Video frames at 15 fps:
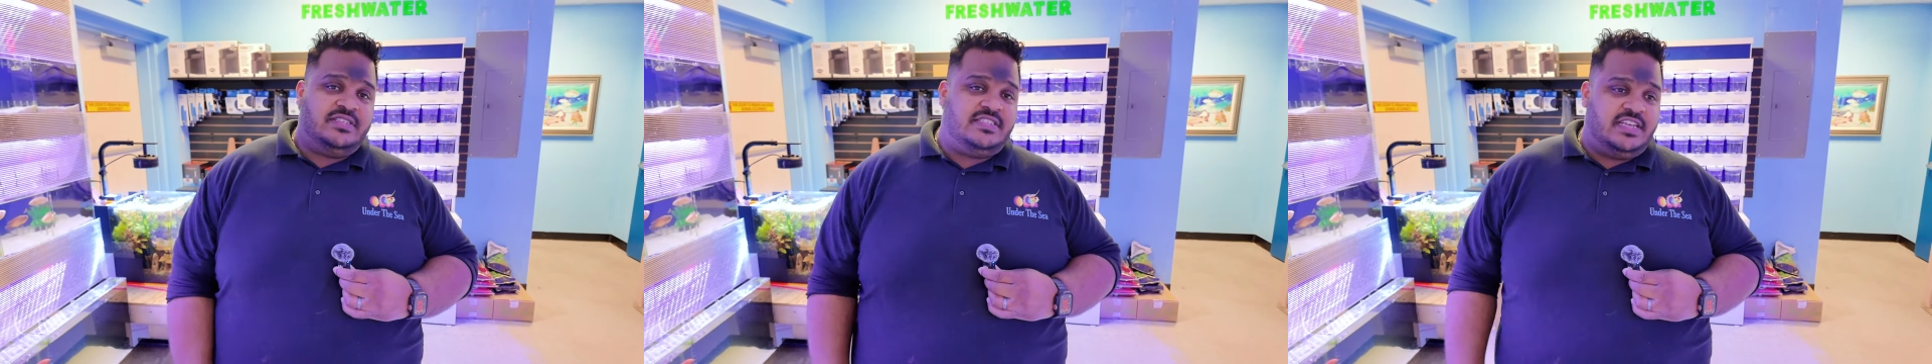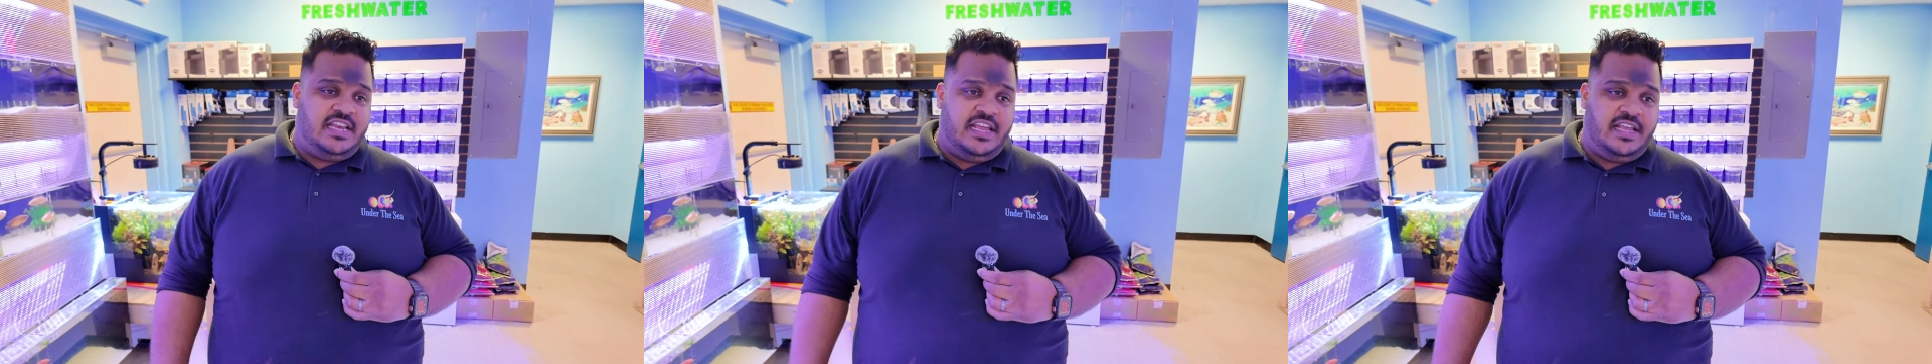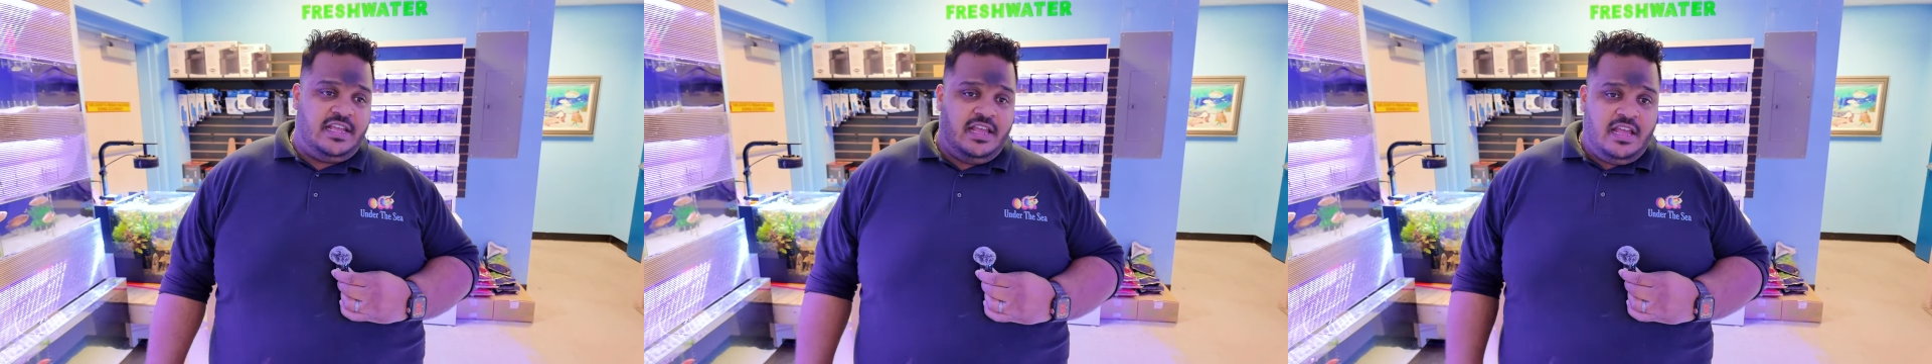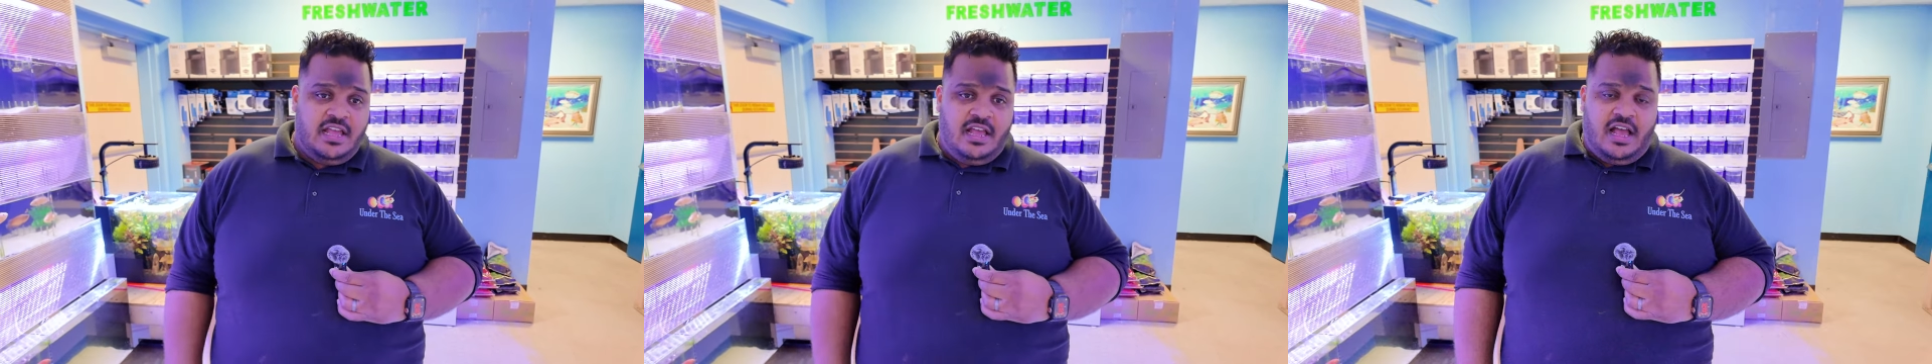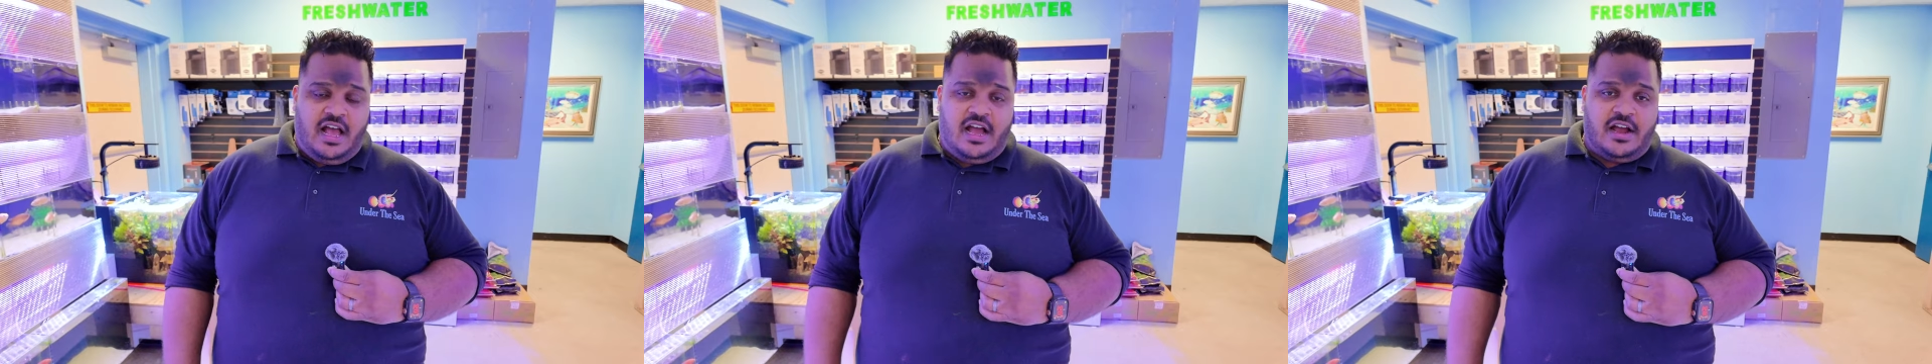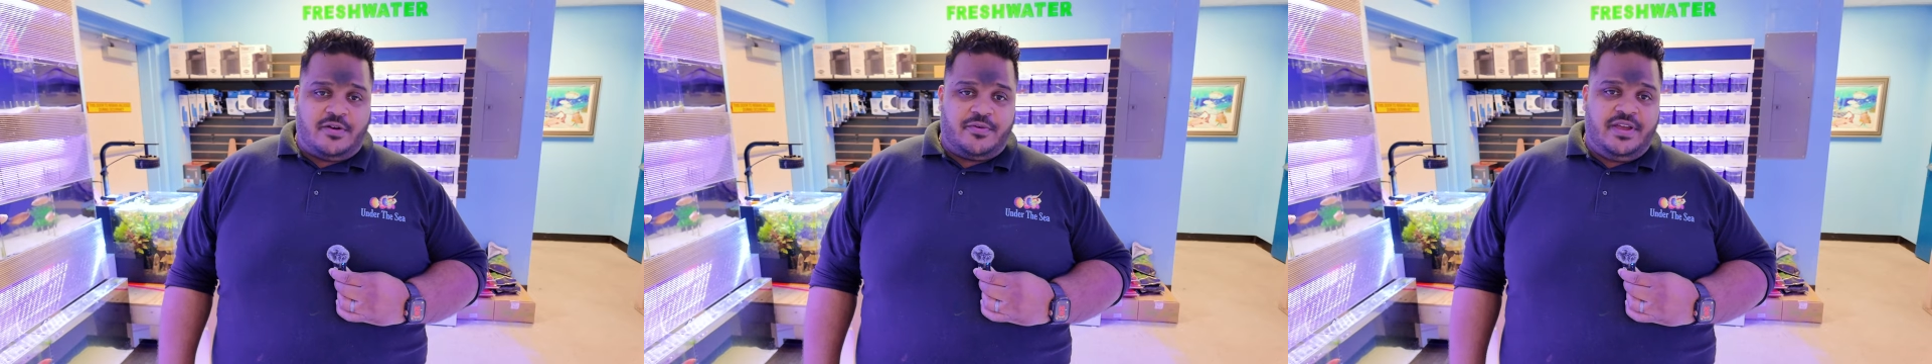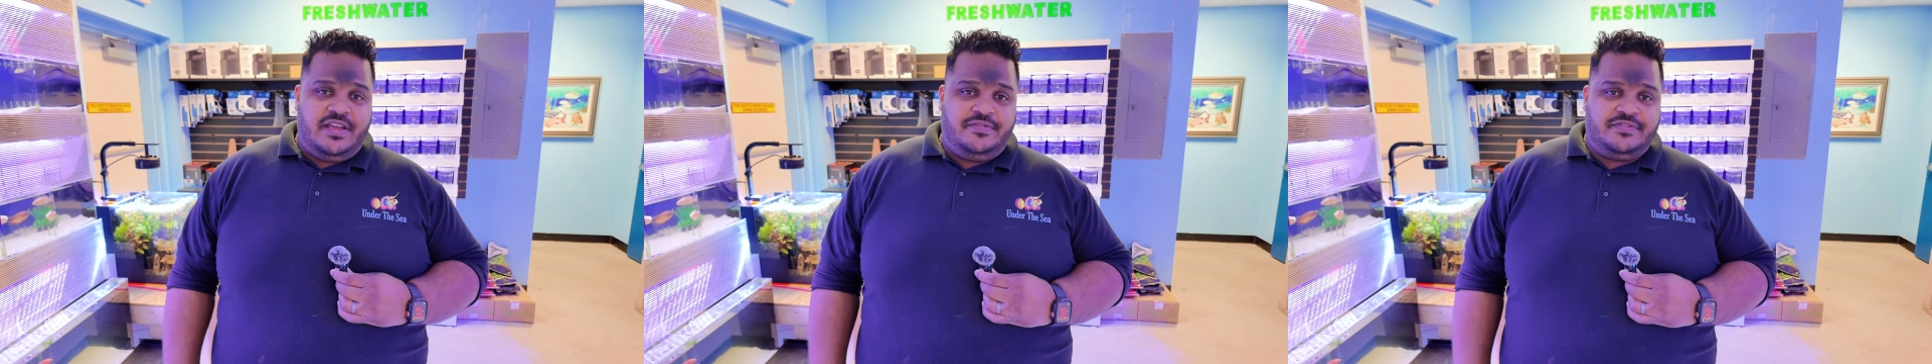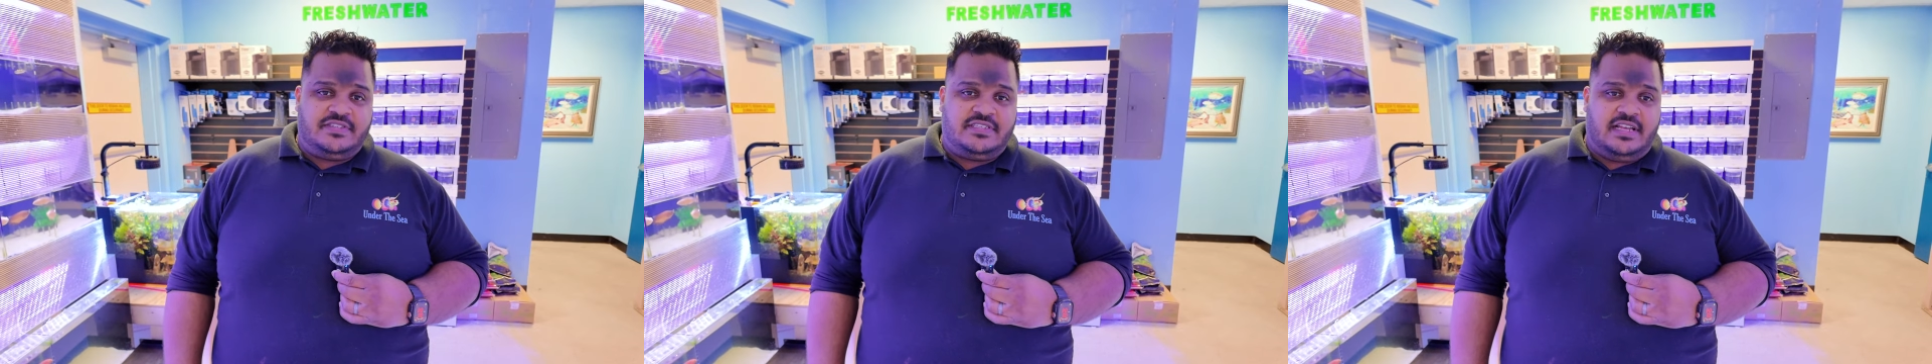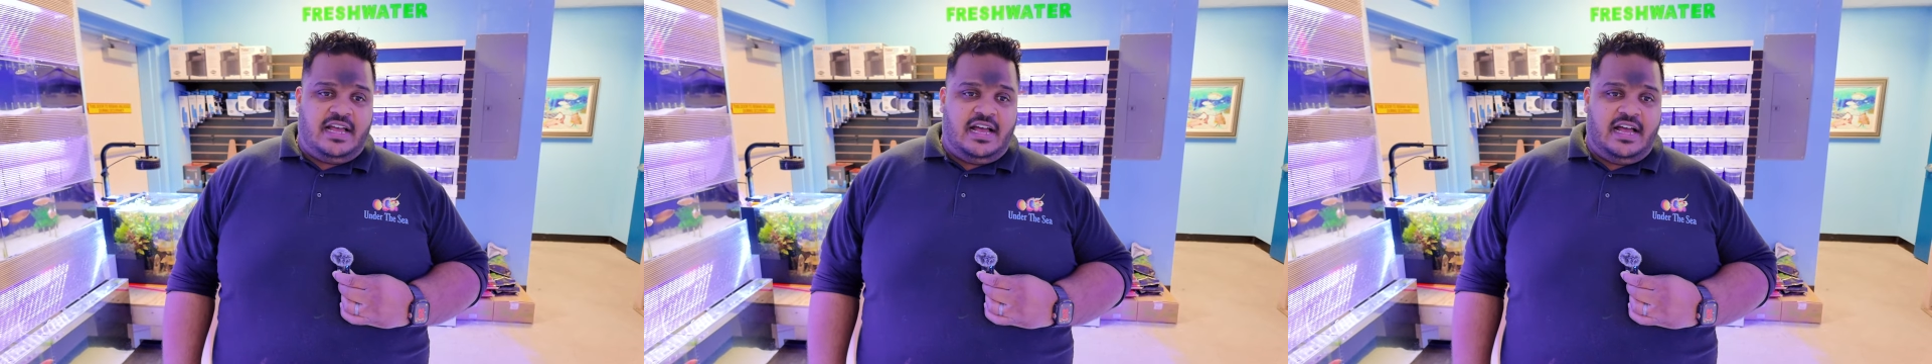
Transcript: City Reefs.